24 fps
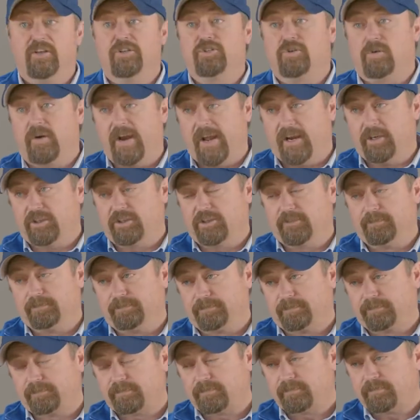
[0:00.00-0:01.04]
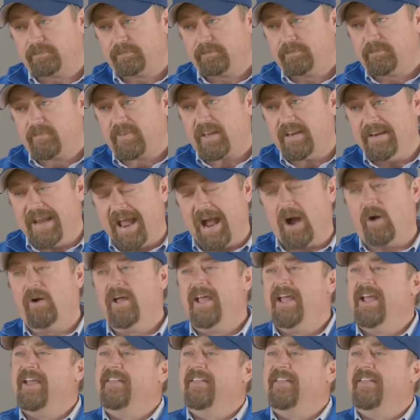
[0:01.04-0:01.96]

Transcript: the trench. Now,